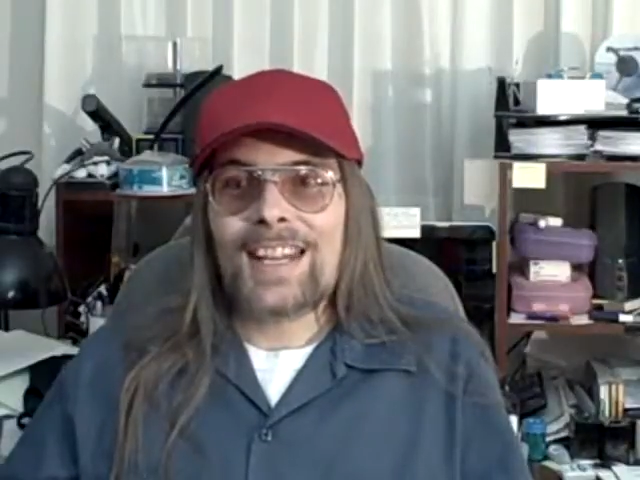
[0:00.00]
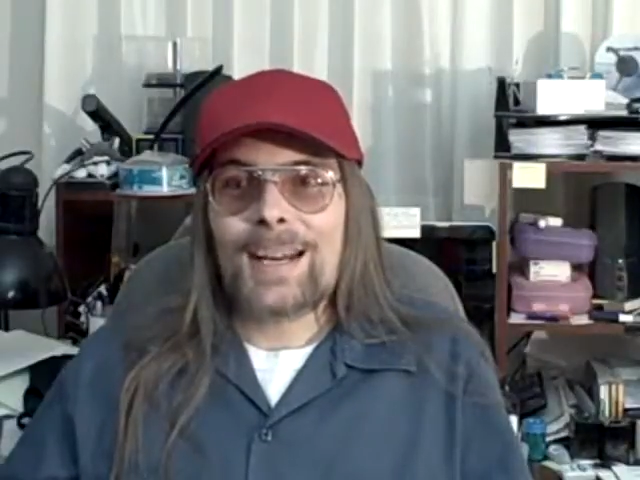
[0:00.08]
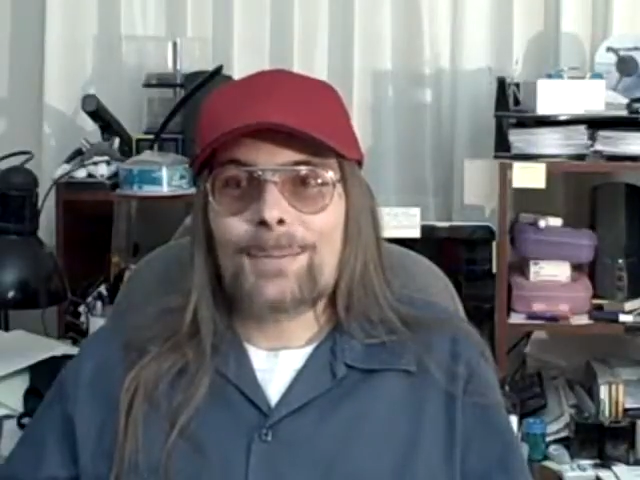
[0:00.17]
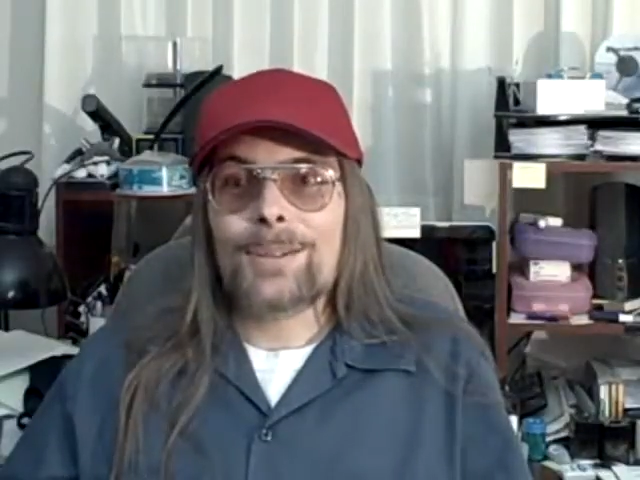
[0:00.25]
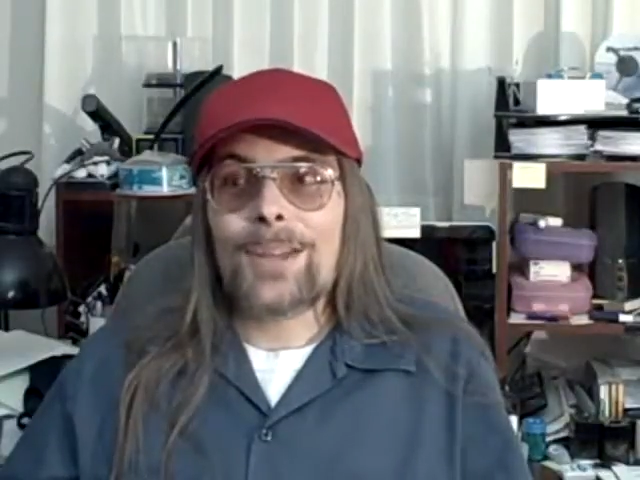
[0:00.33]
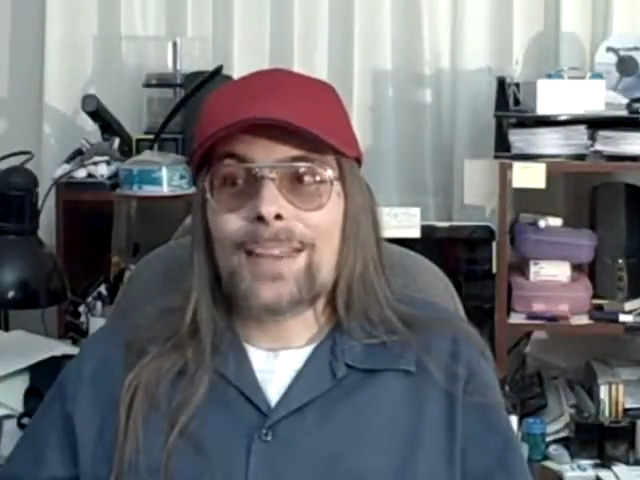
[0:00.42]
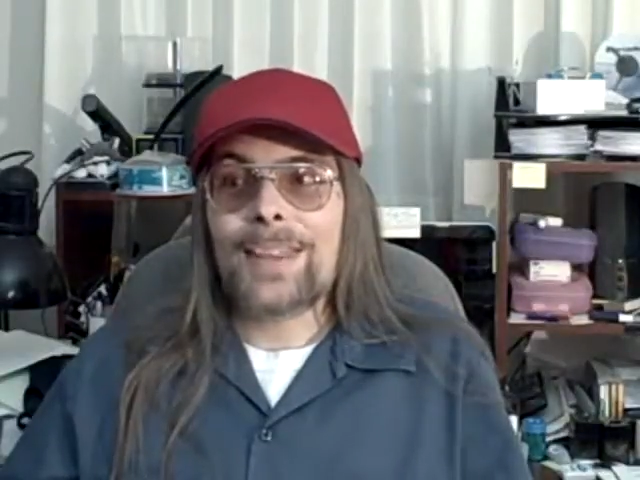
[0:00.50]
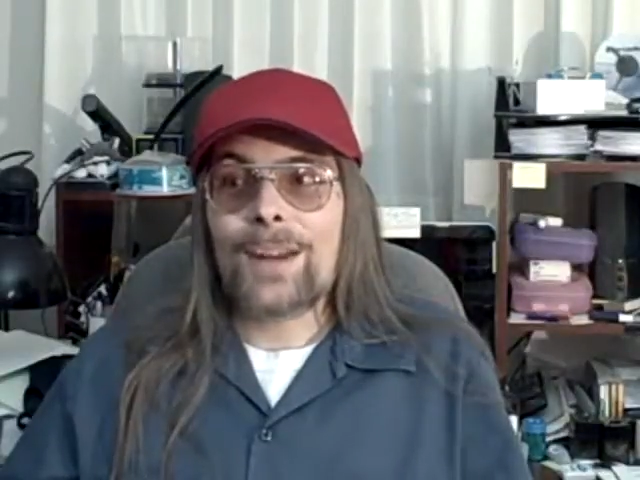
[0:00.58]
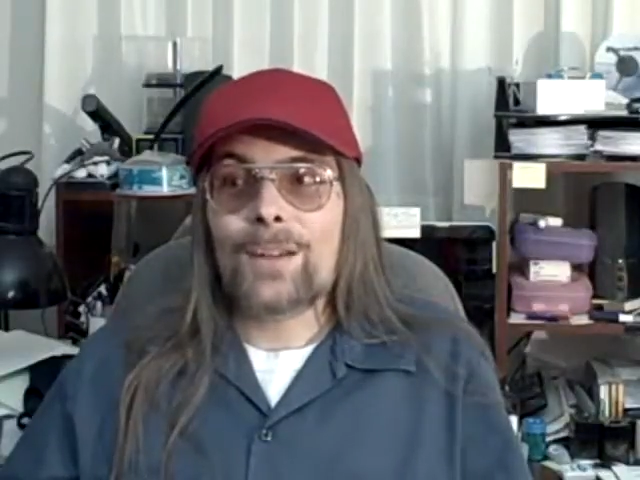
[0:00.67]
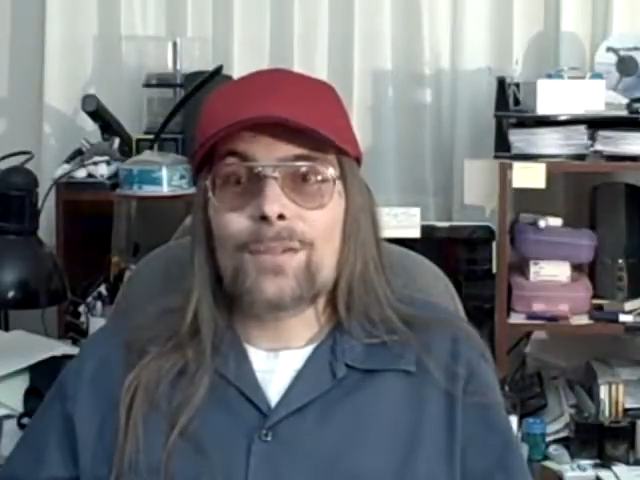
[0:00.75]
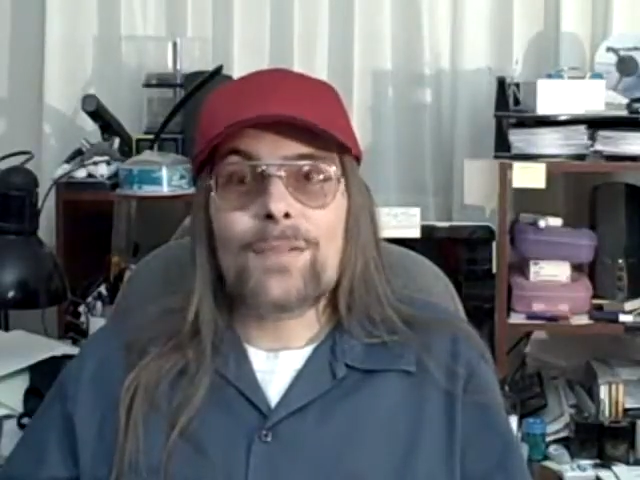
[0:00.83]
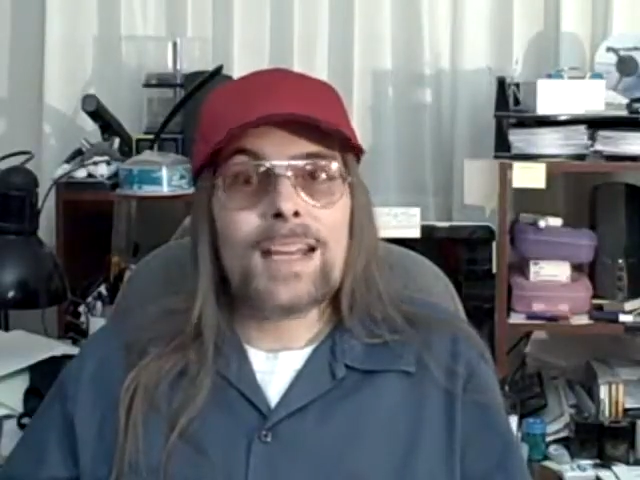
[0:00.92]
and I'm glad that
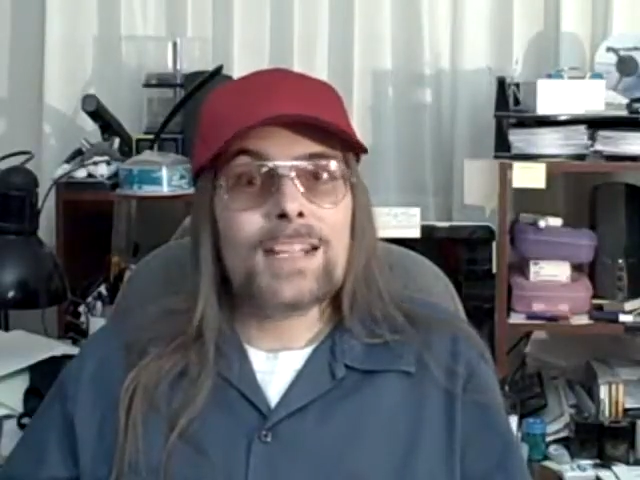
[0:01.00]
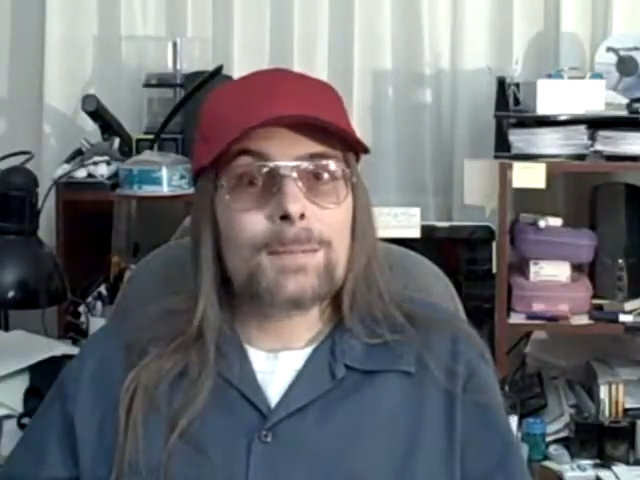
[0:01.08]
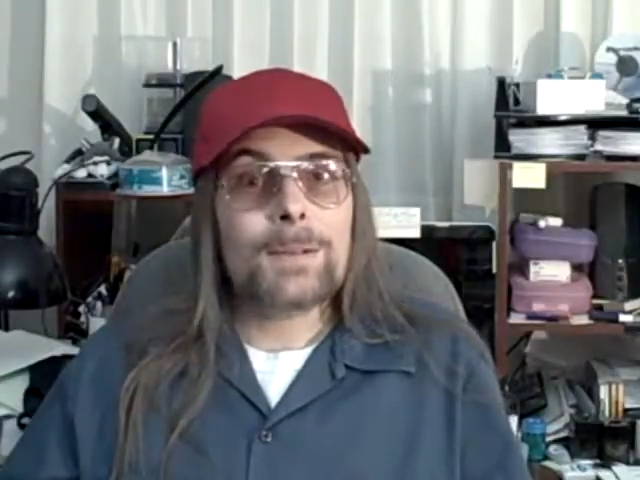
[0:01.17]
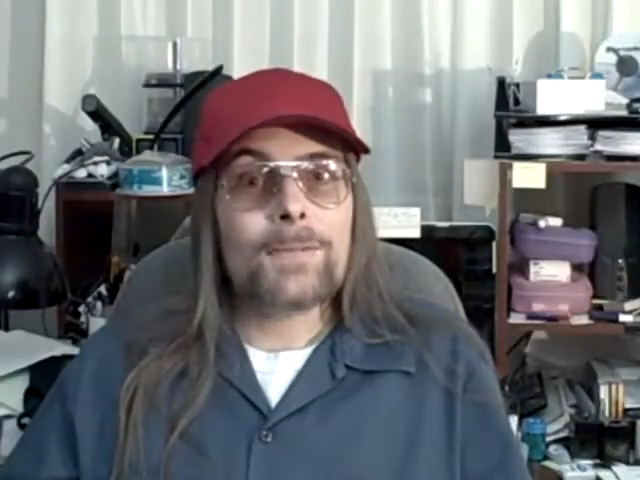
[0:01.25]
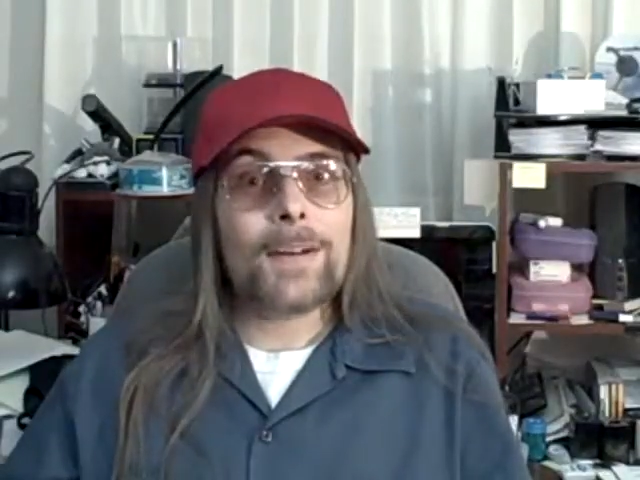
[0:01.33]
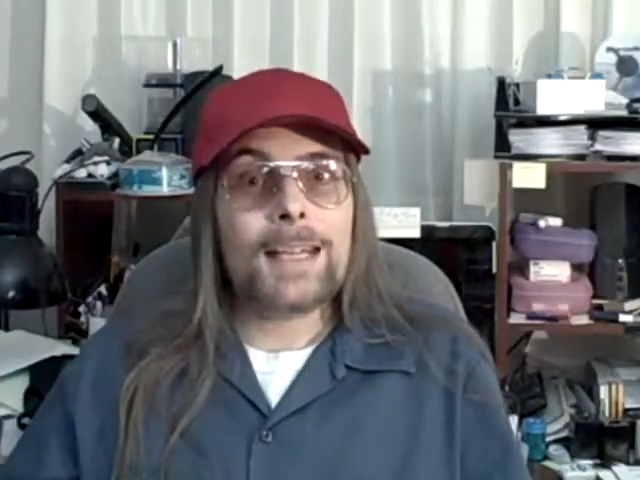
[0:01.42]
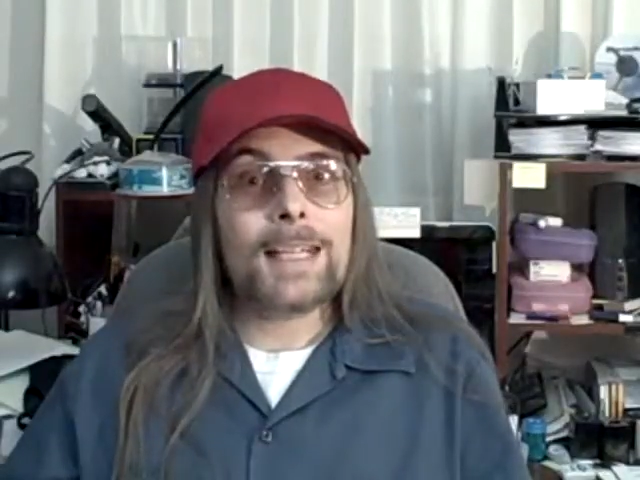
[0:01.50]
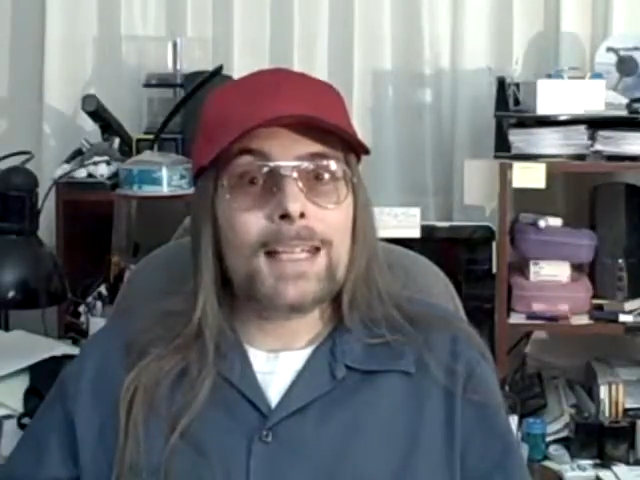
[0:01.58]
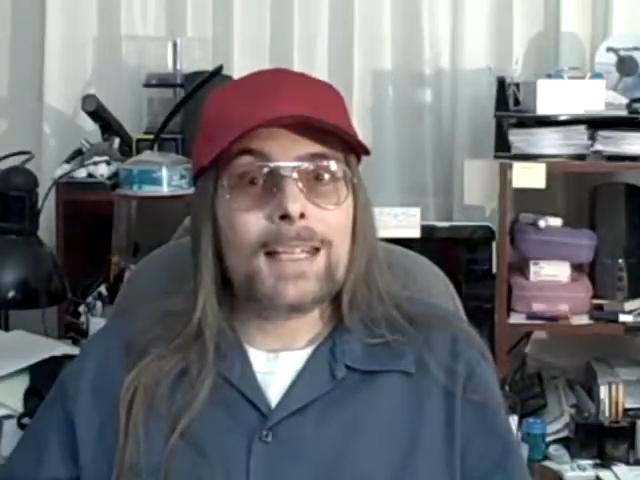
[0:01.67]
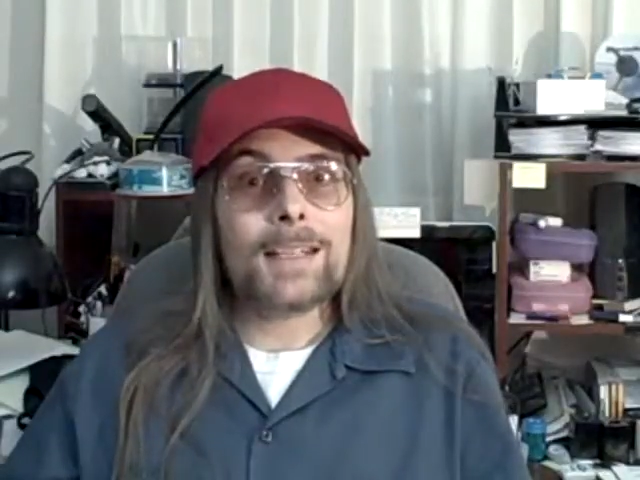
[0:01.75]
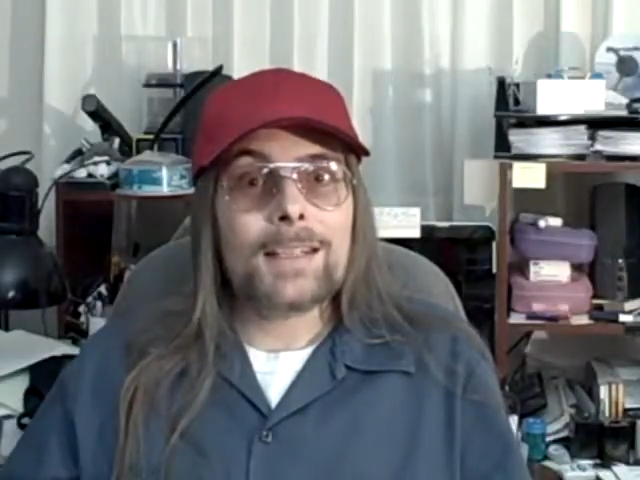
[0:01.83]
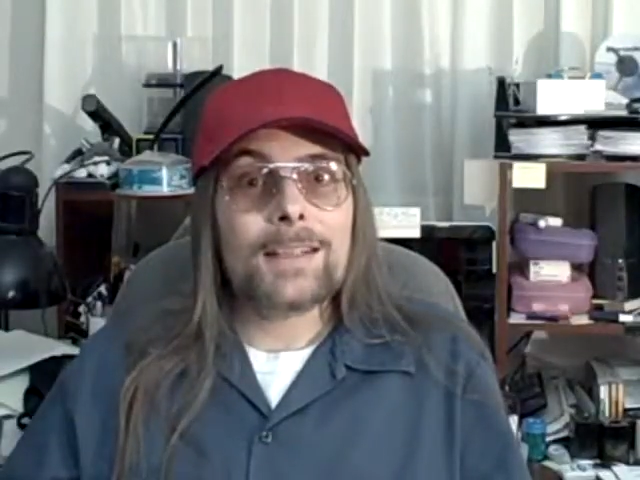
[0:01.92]
other fans have been finding
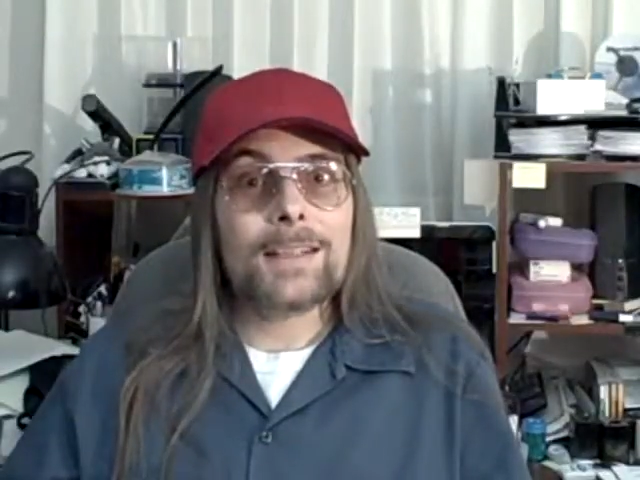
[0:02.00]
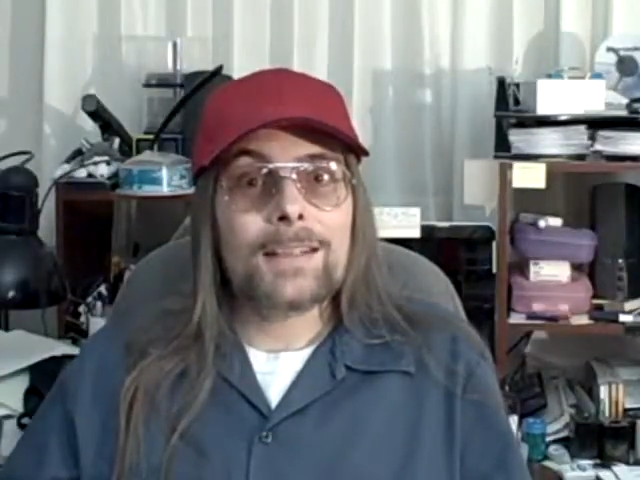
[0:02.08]
it.